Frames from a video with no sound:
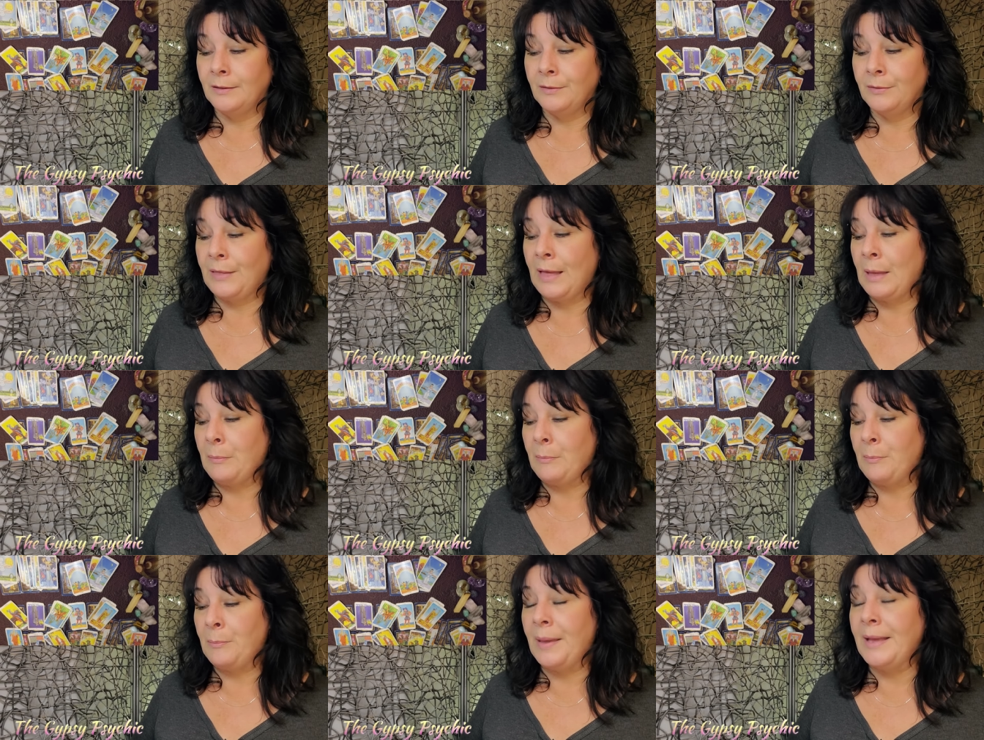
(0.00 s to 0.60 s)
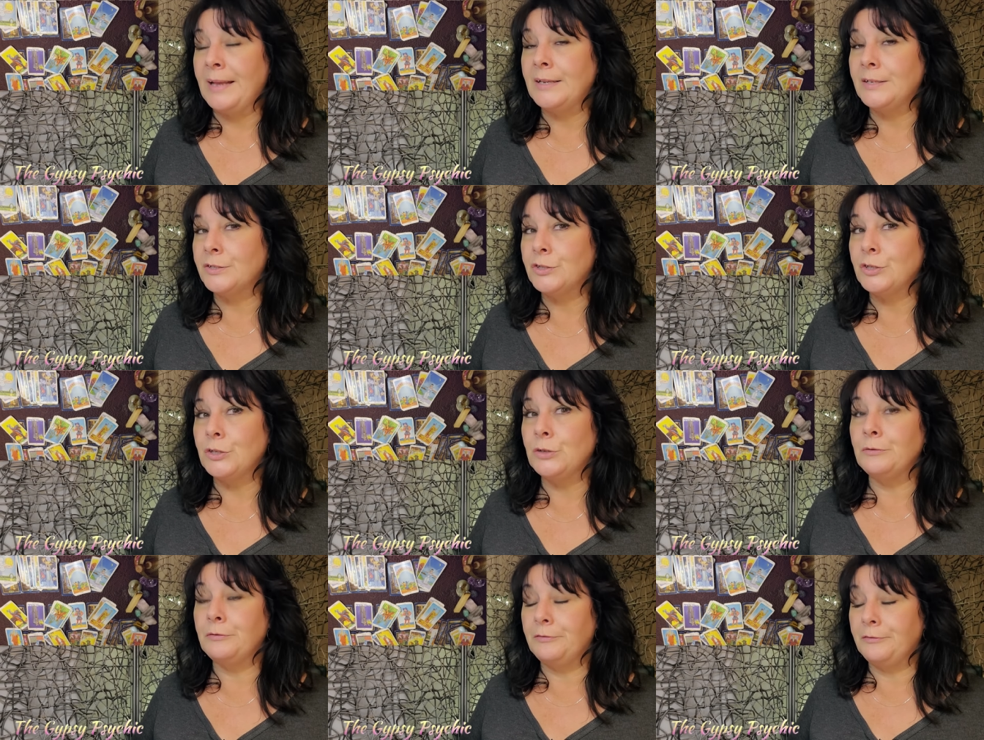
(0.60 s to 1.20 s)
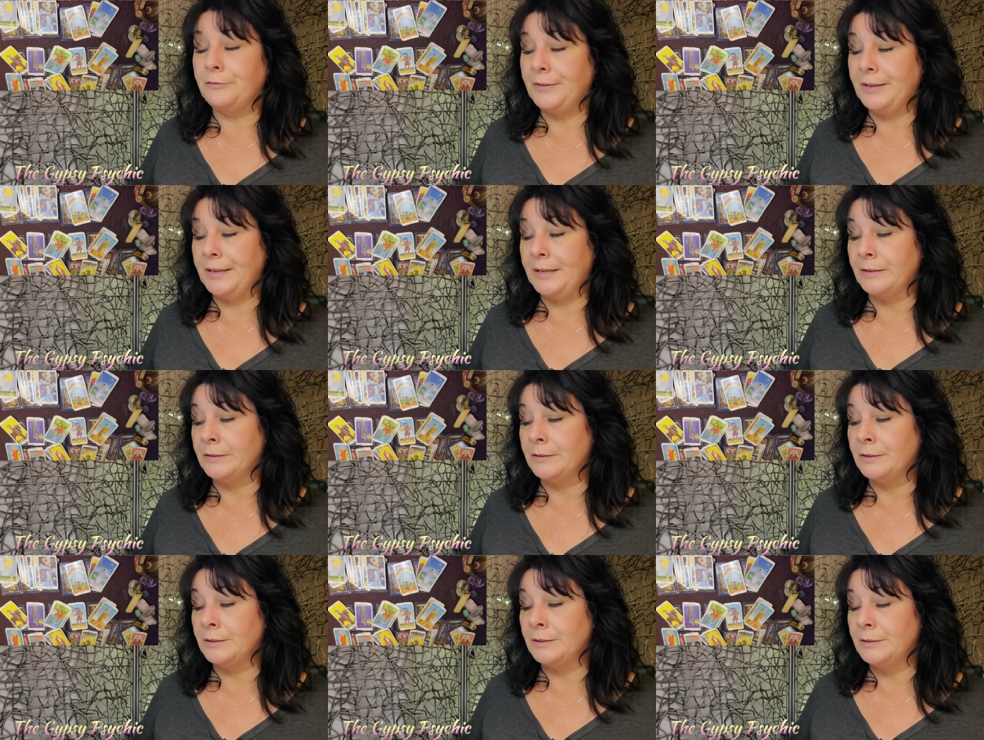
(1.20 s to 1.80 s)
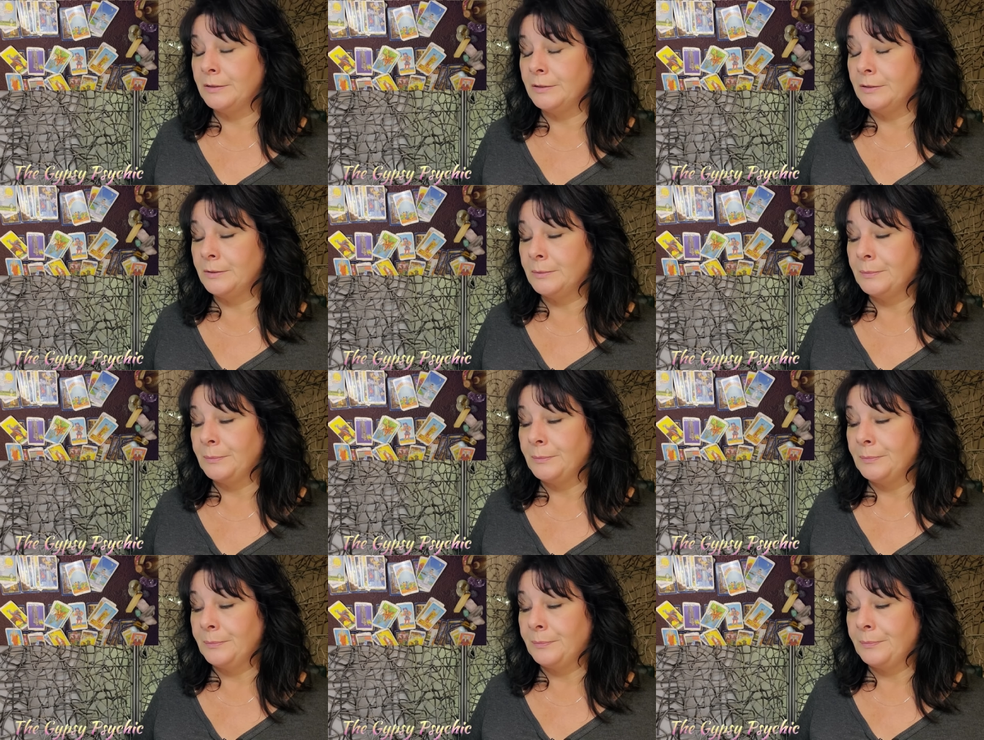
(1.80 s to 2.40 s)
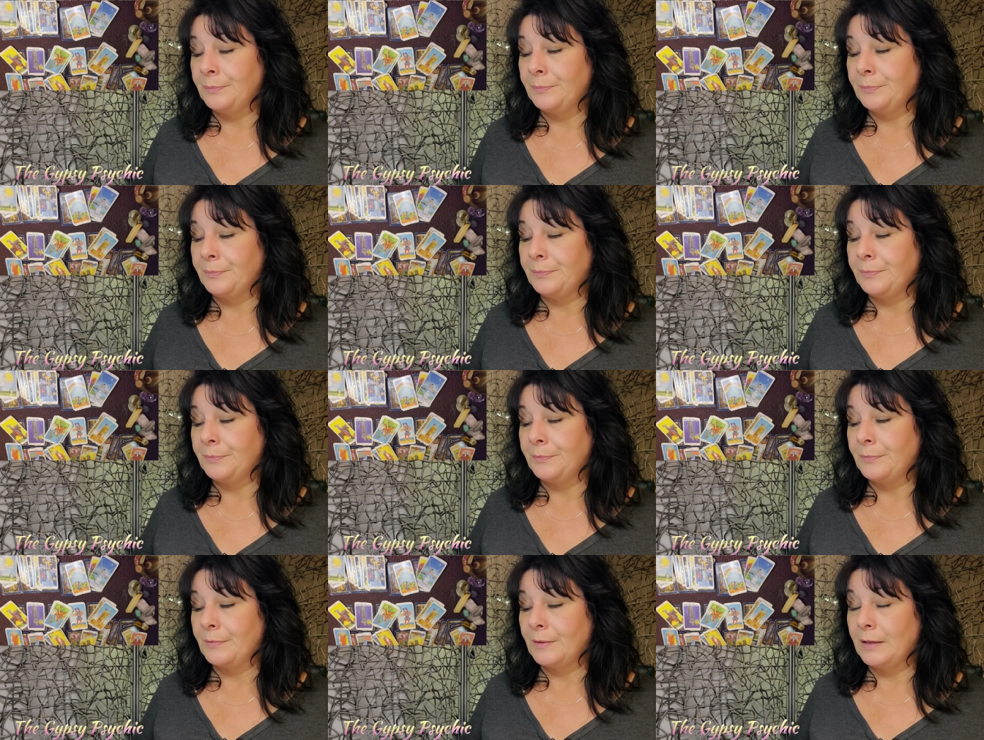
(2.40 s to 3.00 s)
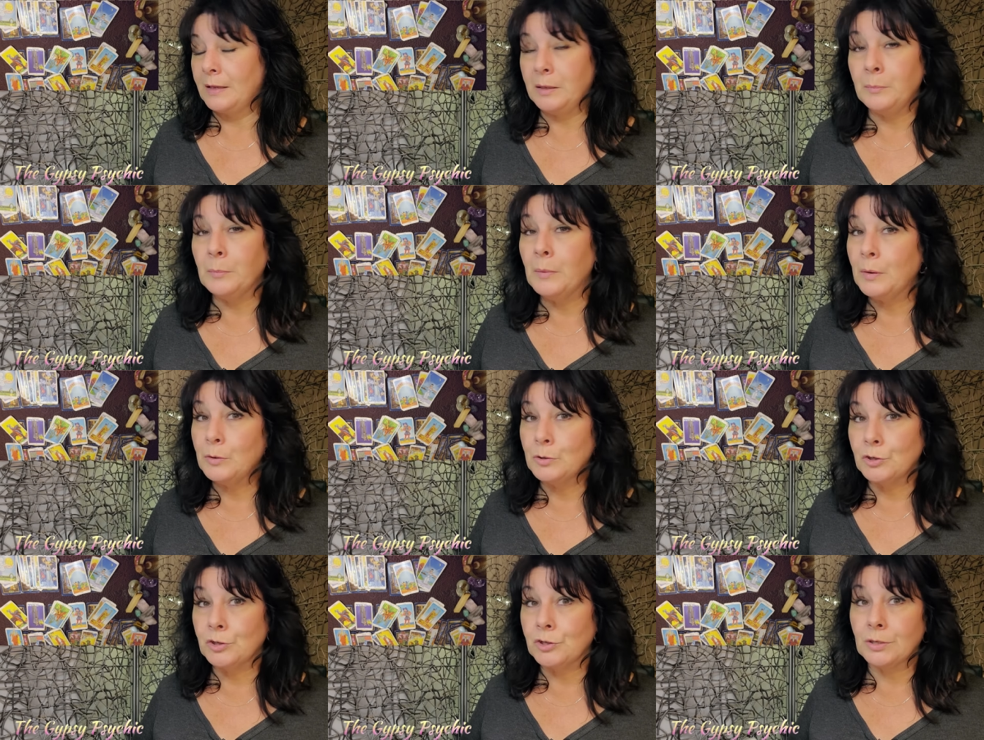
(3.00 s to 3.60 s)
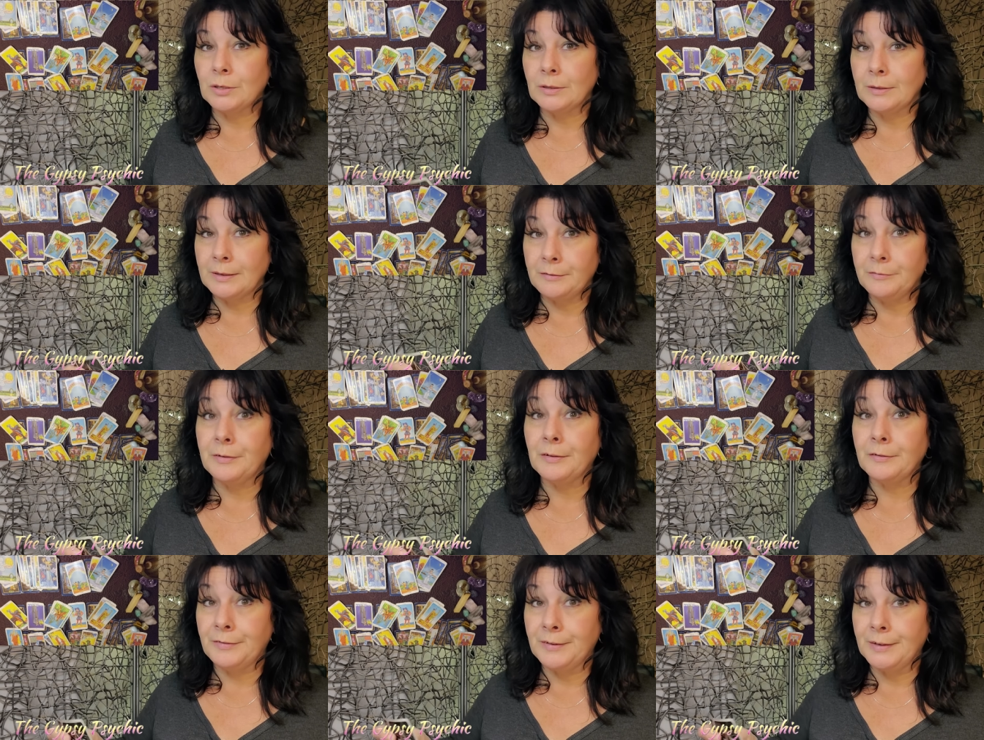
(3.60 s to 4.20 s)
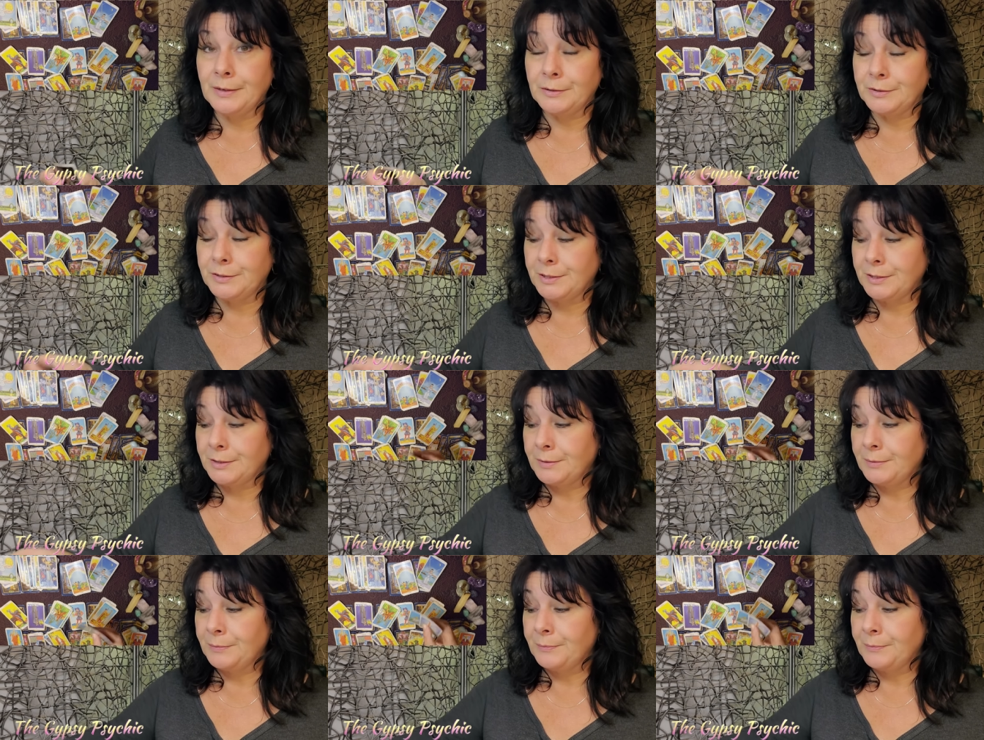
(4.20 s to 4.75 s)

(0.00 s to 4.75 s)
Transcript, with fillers: that makes you feel emotionally fulfilled.